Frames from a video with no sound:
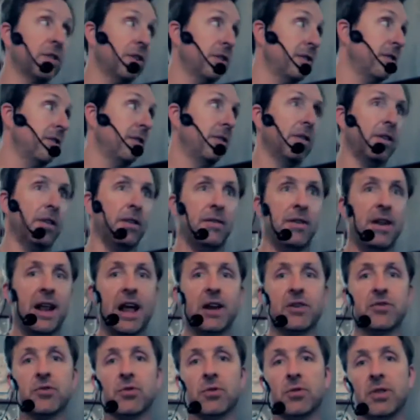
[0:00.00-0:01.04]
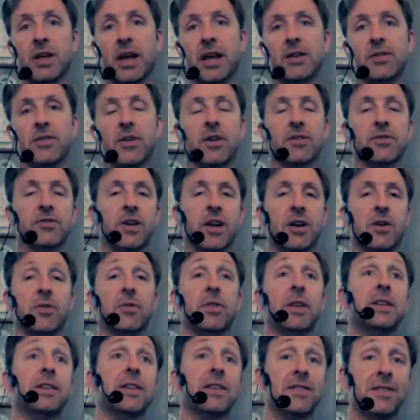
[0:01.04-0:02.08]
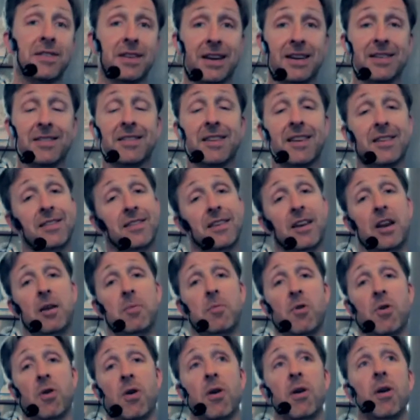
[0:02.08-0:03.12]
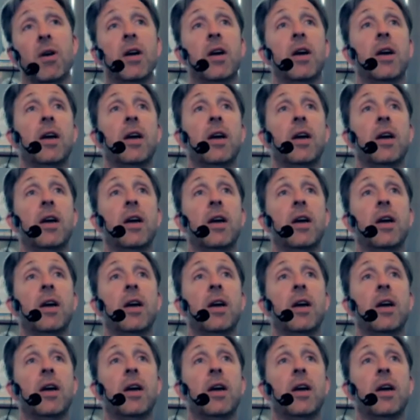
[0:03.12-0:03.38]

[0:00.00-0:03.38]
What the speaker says: the natural light-dark cycle that doesn't exist anymore.